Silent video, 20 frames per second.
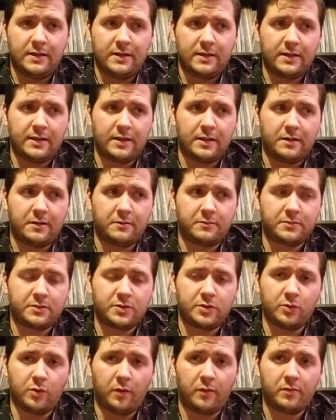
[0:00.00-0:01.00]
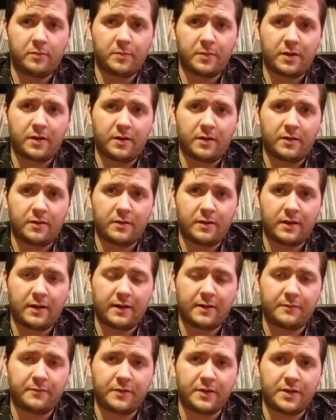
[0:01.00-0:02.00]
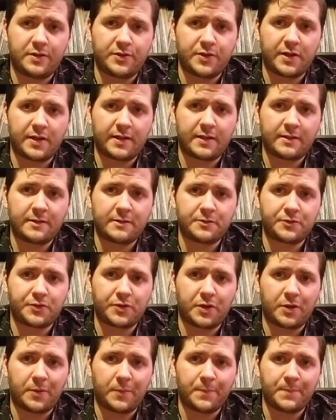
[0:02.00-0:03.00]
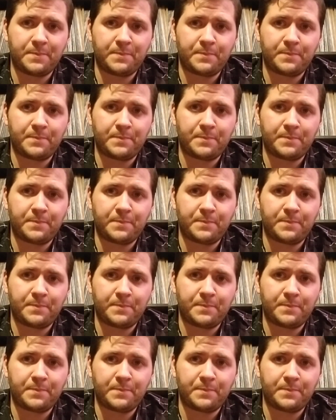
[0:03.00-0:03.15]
you know, 2 of them are on VJ. So,